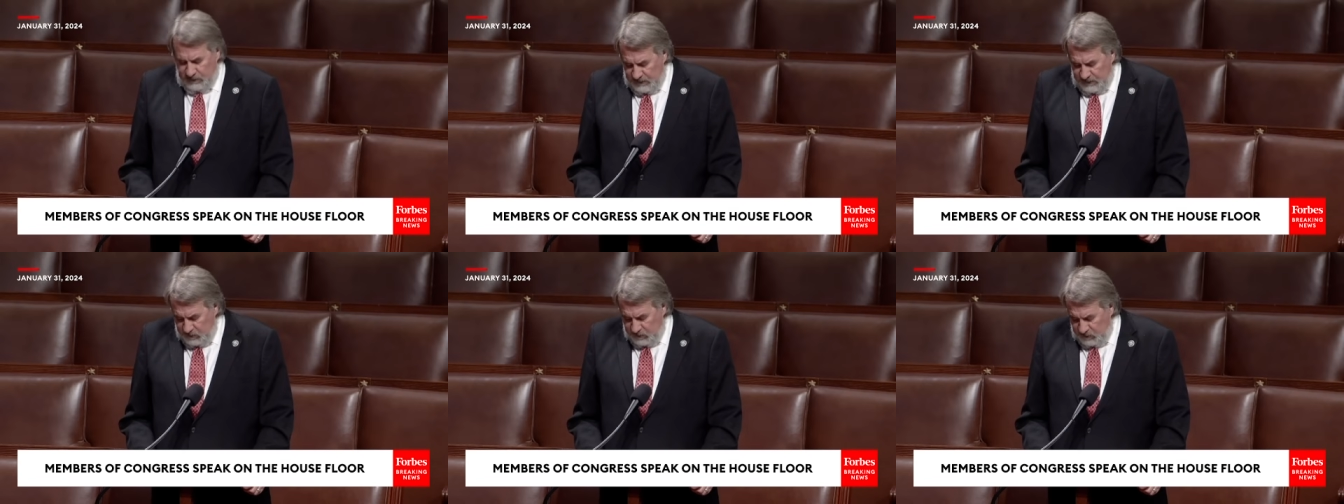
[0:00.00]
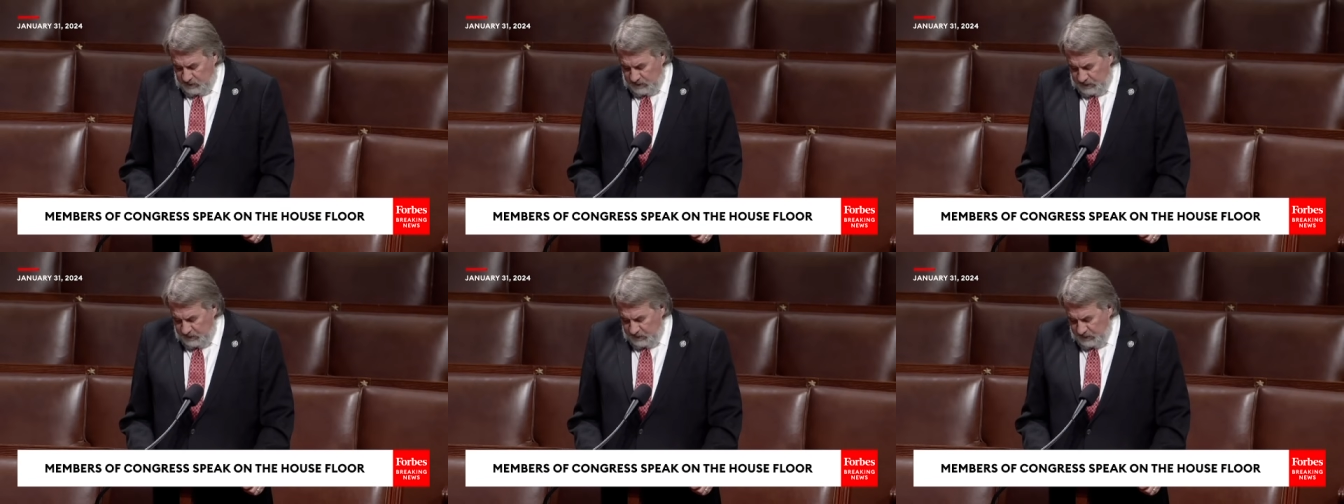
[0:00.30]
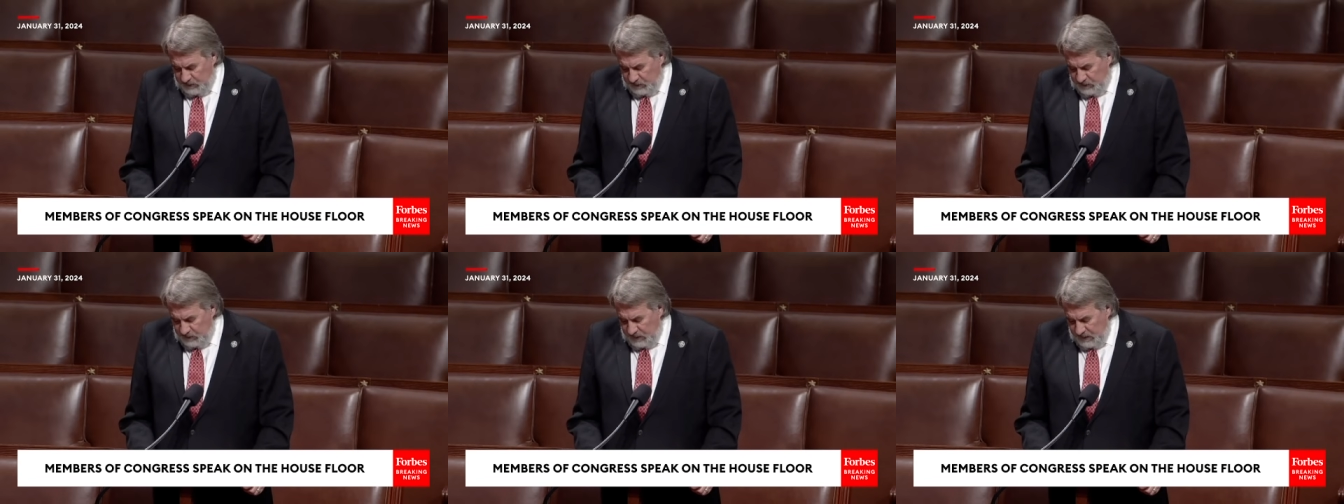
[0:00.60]

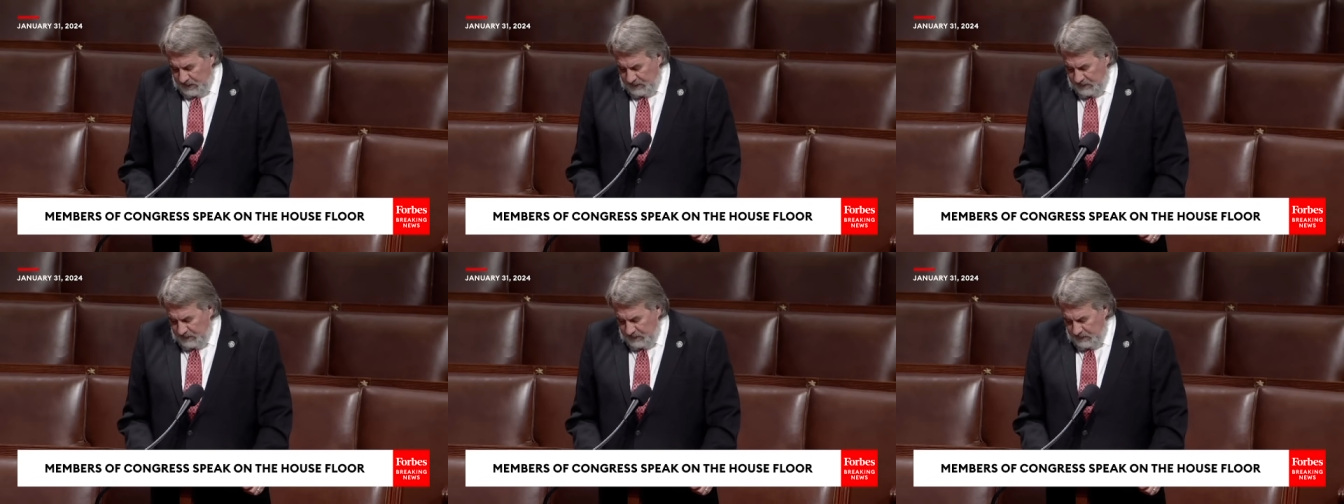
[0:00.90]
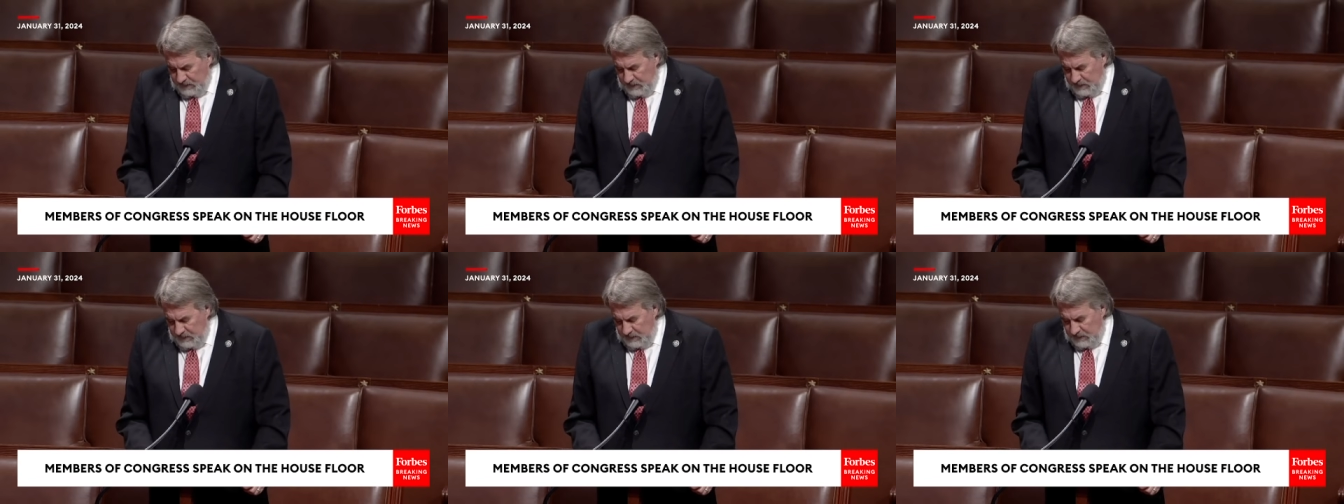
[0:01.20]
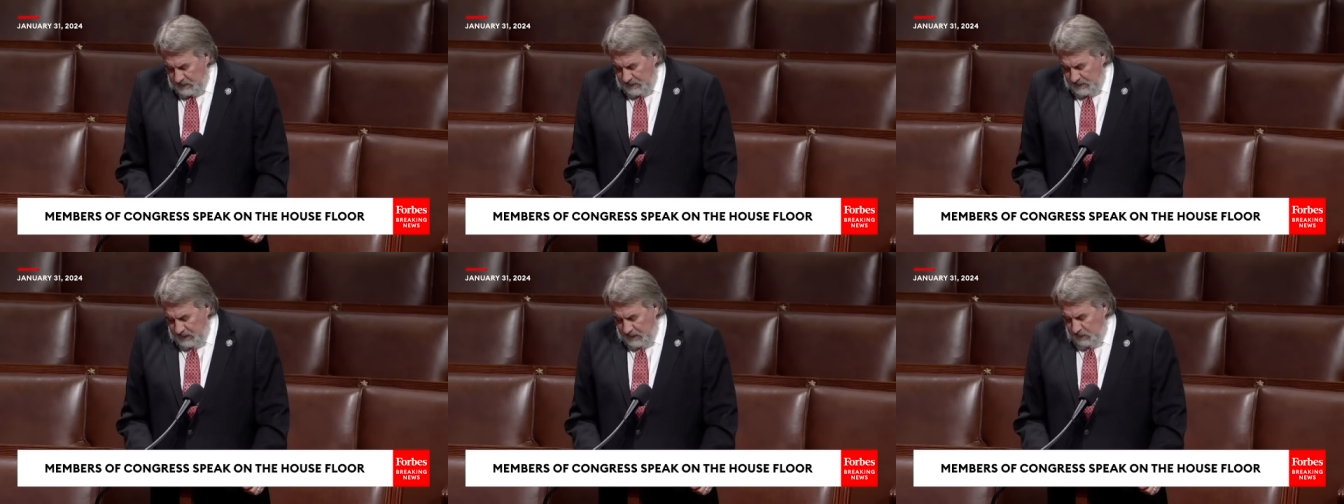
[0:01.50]
legislation tonight
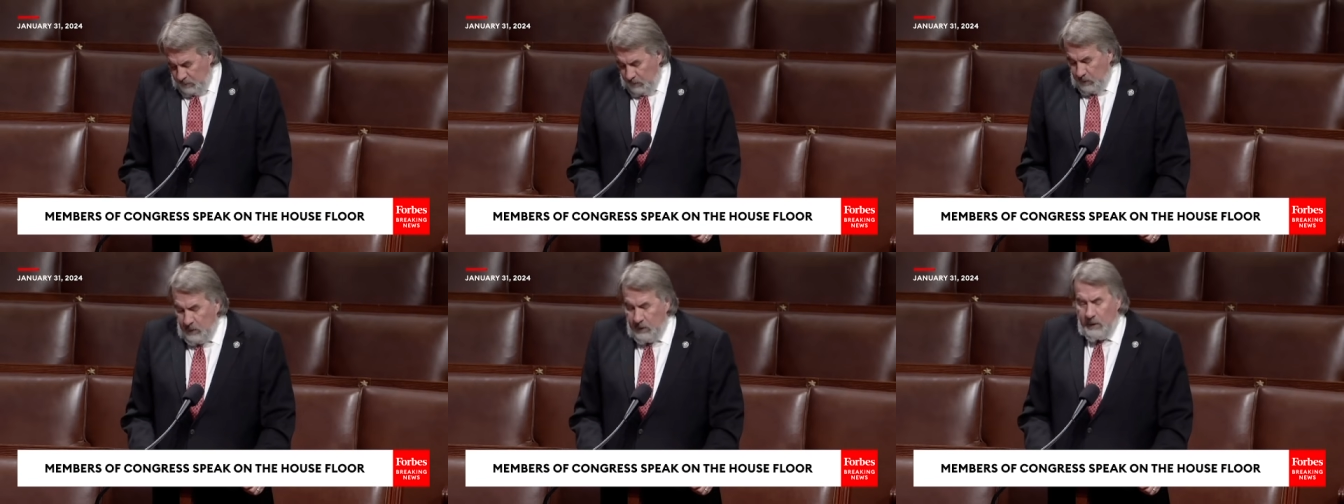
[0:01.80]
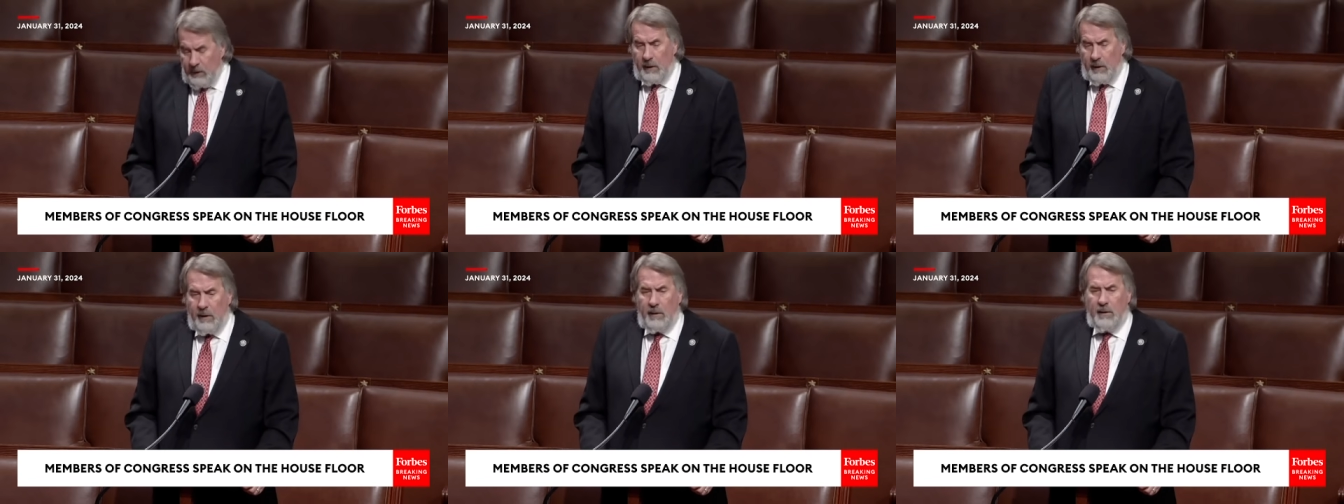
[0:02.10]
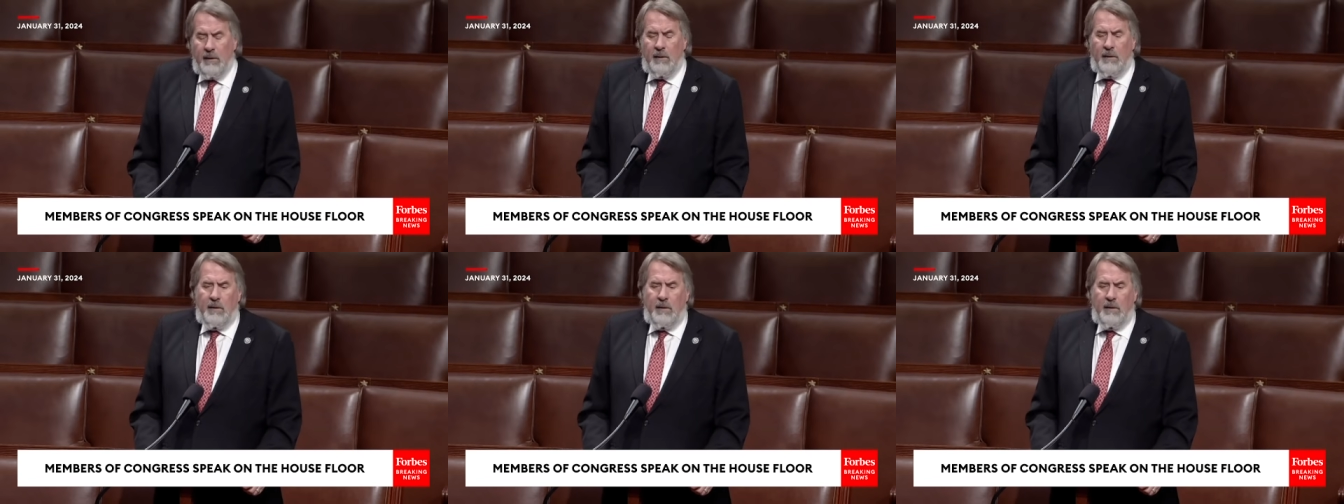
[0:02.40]
that were uh,